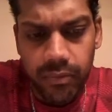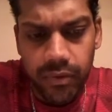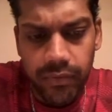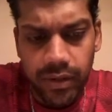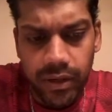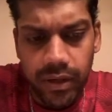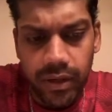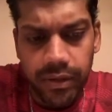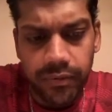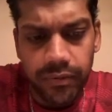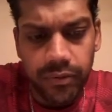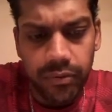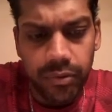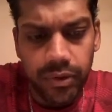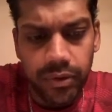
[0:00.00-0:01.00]
moving on
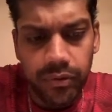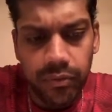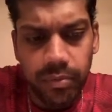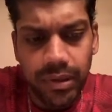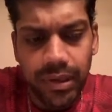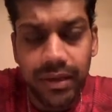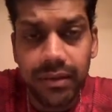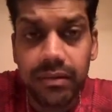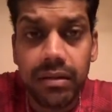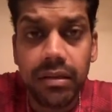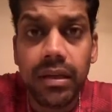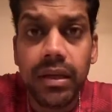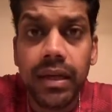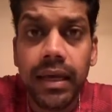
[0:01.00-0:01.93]
to a new place,